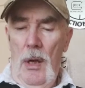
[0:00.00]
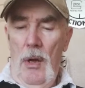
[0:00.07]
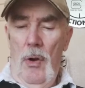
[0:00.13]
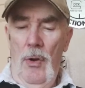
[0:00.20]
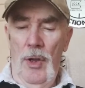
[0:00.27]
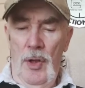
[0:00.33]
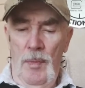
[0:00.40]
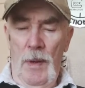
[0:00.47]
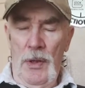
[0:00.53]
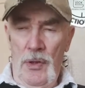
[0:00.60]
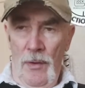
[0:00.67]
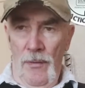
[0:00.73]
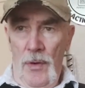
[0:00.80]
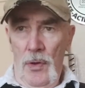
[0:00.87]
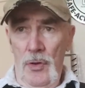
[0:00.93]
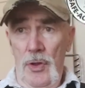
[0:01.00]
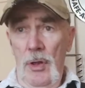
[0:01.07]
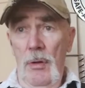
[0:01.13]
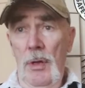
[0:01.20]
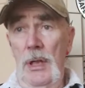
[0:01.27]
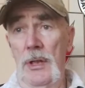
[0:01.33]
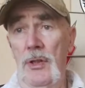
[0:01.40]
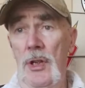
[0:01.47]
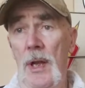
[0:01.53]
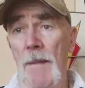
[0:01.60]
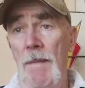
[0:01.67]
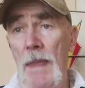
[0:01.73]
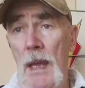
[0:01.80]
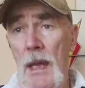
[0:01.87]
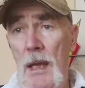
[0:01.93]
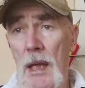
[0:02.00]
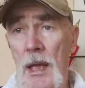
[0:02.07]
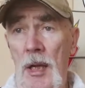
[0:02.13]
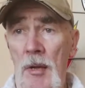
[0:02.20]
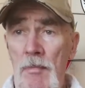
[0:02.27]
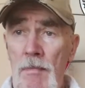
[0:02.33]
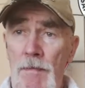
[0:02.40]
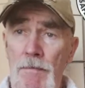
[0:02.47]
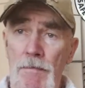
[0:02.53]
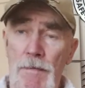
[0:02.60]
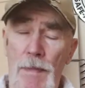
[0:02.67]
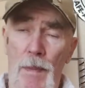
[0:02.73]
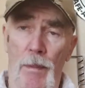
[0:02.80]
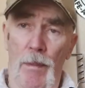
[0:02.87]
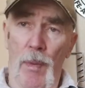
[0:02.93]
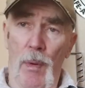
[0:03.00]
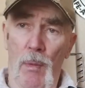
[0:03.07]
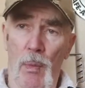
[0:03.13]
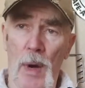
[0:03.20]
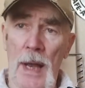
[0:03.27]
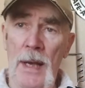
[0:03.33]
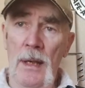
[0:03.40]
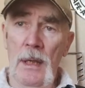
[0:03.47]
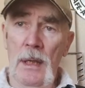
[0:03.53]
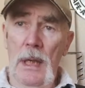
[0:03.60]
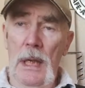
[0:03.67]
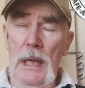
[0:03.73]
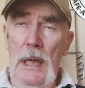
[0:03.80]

other special force units. When